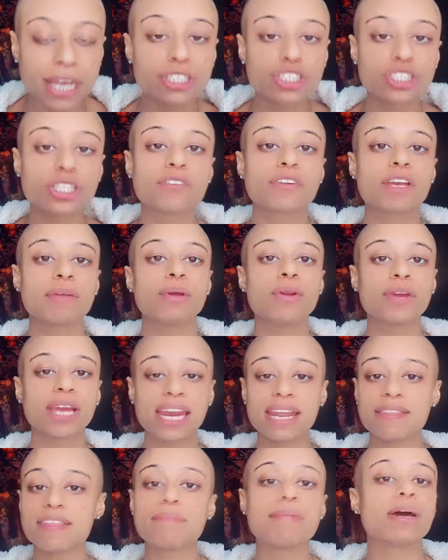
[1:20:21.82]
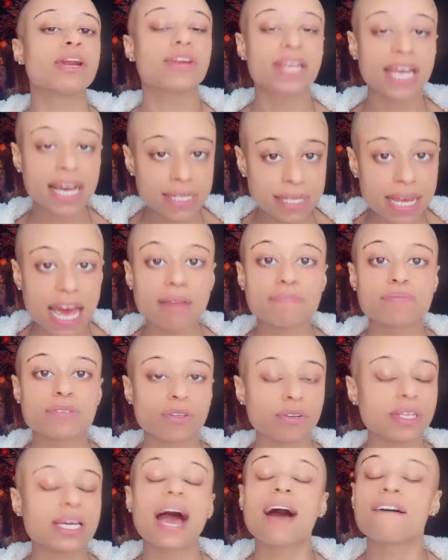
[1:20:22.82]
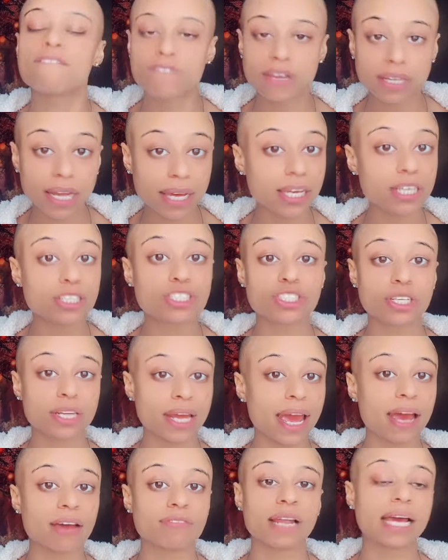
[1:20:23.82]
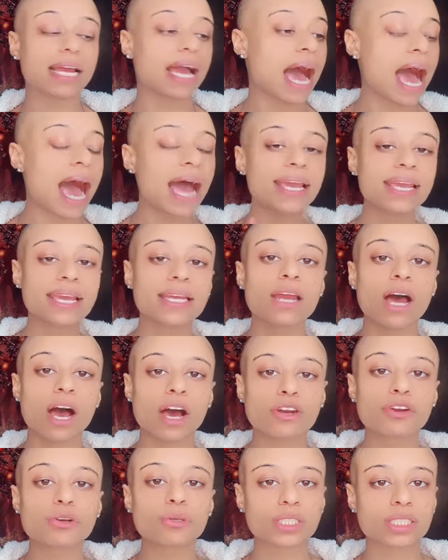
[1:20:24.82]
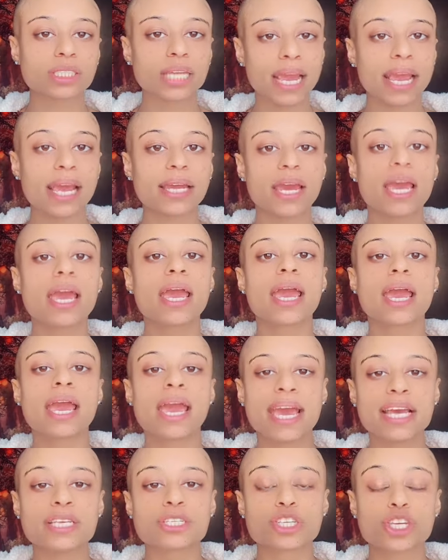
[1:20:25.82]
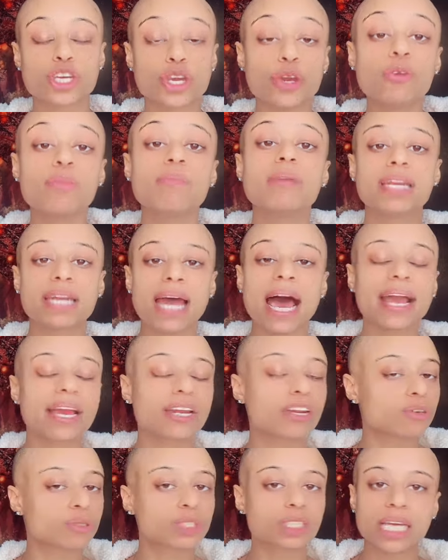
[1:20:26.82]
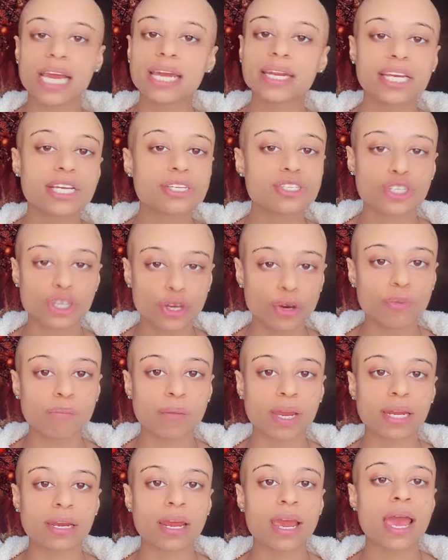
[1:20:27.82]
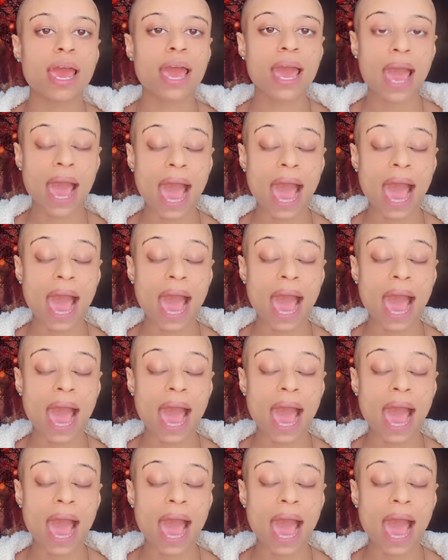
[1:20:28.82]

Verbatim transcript: He should have communicated that better. Yes, absolutely. I feel like he should have. Like, I can understand his human, I can understand he's human.